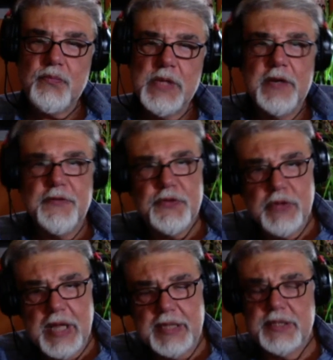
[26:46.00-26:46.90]
If you
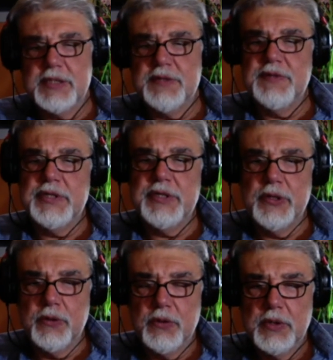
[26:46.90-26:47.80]
like this
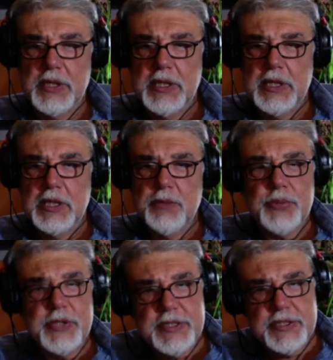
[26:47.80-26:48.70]
video,
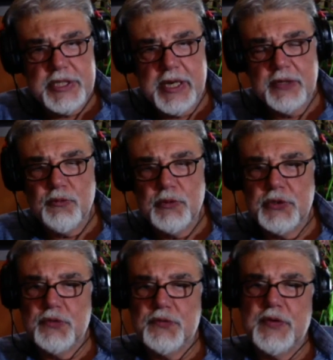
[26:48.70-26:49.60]
please share it with
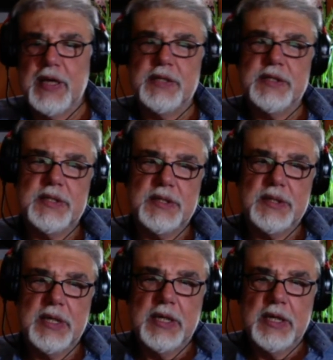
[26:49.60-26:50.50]
your friends
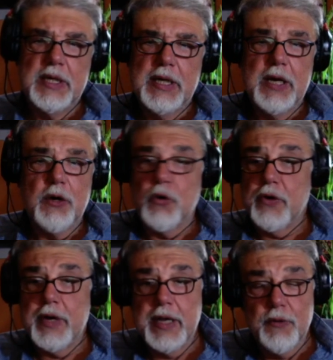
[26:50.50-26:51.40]
or
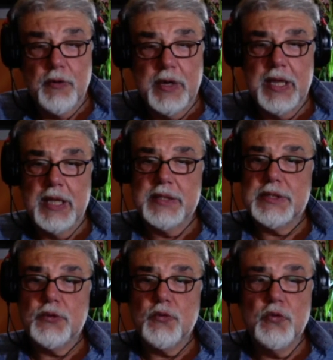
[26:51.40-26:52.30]
anyone
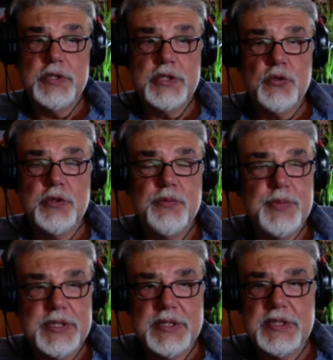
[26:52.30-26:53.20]
else who is doing
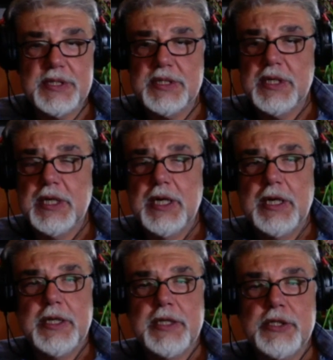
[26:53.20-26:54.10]
business
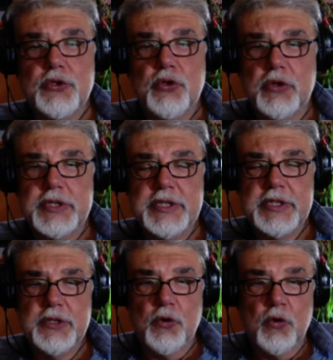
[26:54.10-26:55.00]
in Turkey
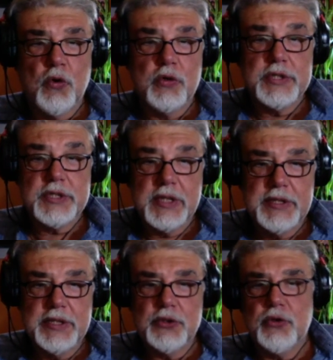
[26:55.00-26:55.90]
or
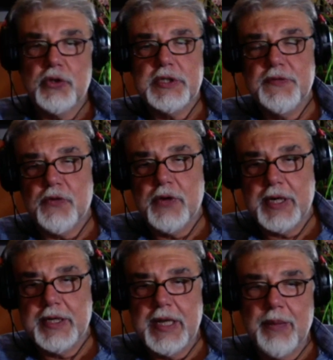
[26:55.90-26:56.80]
studying Turkey for
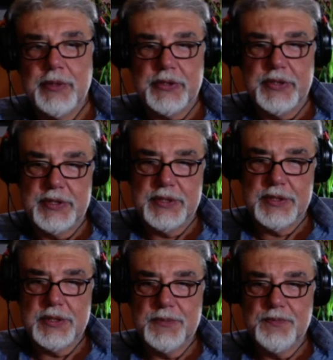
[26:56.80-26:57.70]
academic
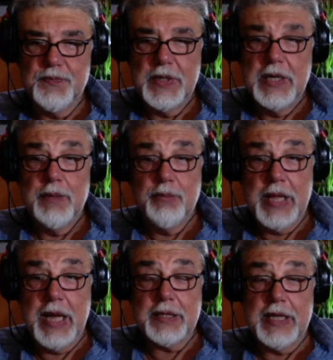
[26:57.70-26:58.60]
reasons.
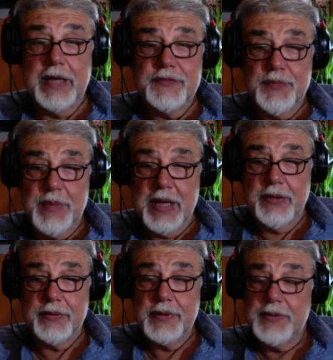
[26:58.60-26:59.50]
Black lives matter.
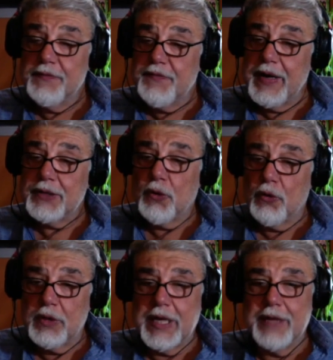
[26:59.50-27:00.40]
In fact, all
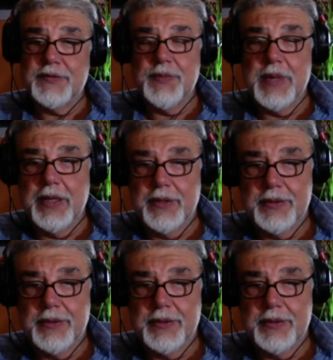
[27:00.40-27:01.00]
lives matter.